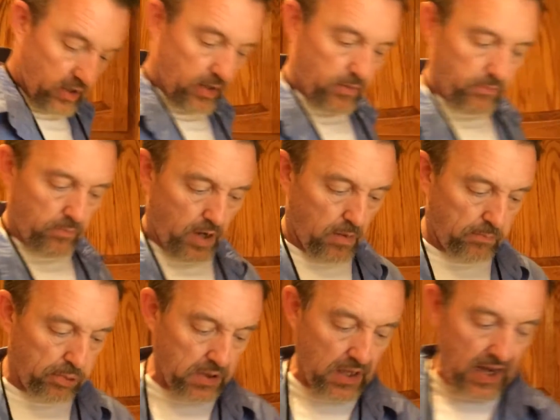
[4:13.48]
going to
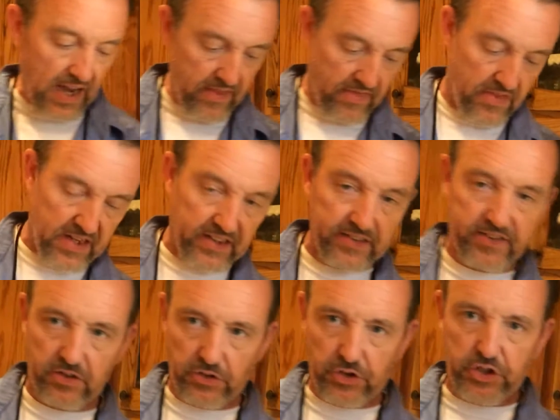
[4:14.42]
apply
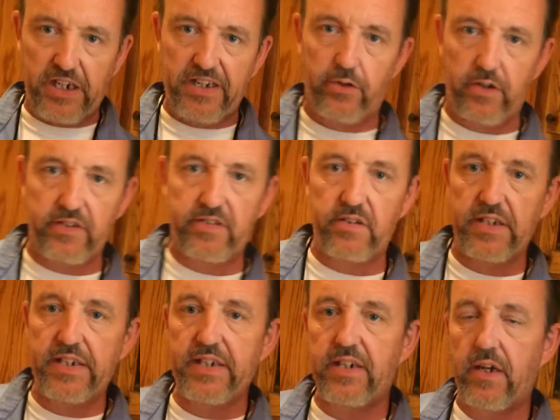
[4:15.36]
this
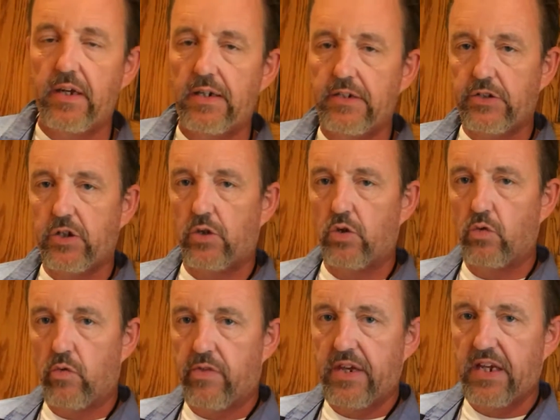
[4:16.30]
generously
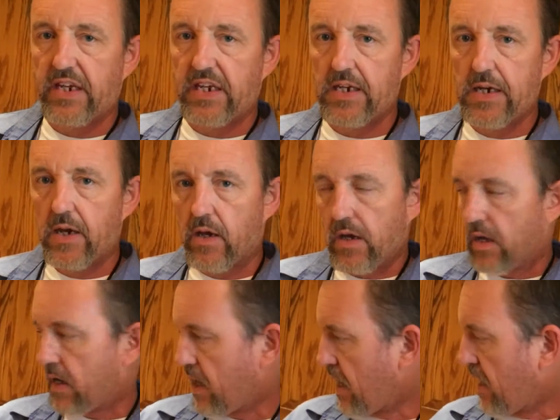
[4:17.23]
to the
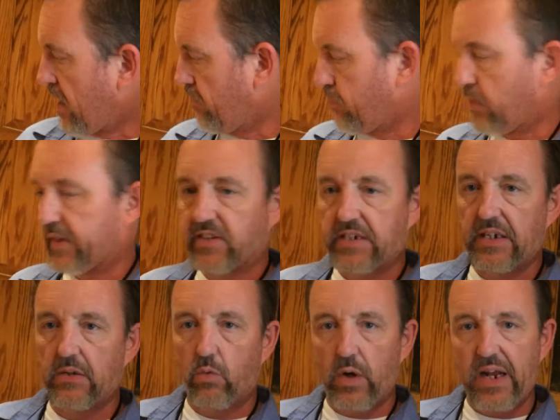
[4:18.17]

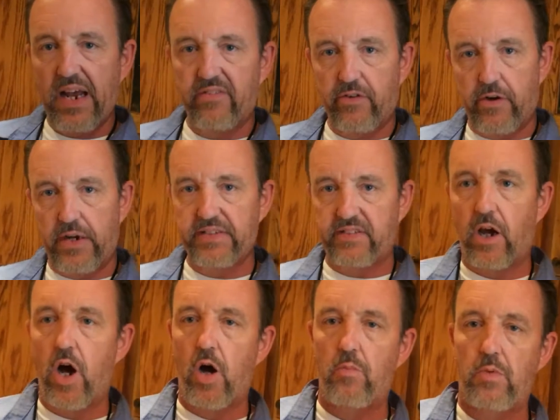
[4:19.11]
brisket whenever it's
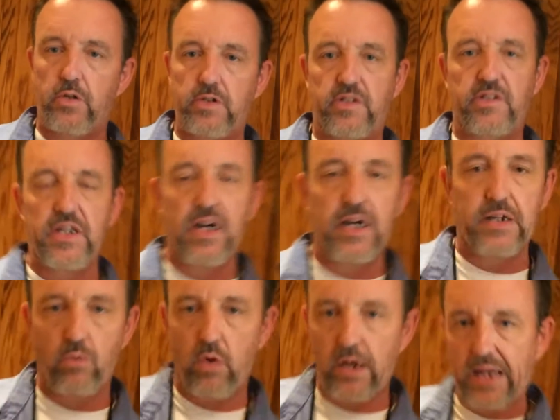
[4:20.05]
almost
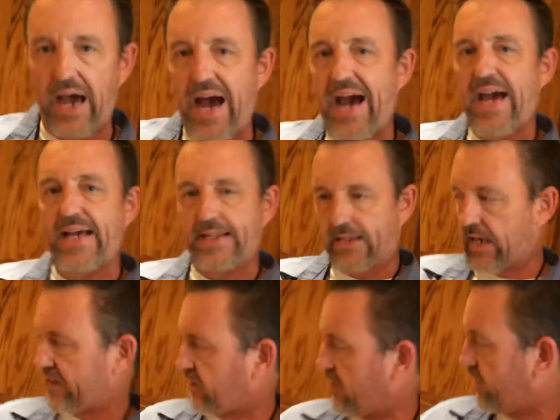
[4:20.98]
done. What I
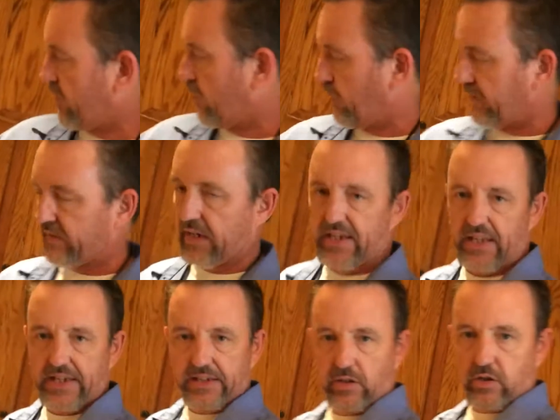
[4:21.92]
like to do is
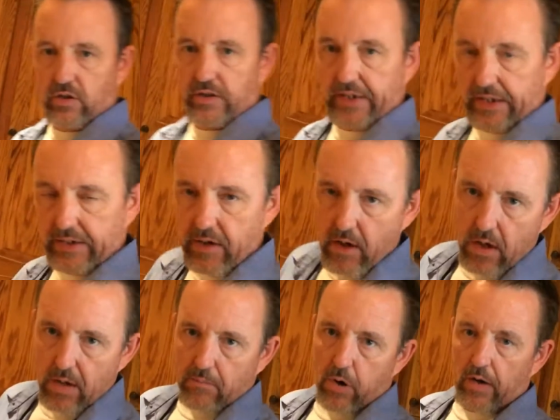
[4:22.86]
I like to cook it
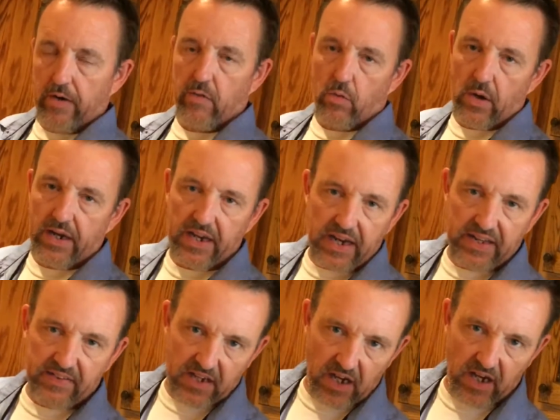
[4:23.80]
part of the way
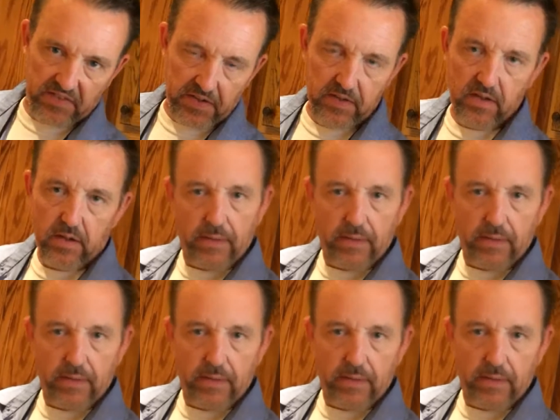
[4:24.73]
in the oven.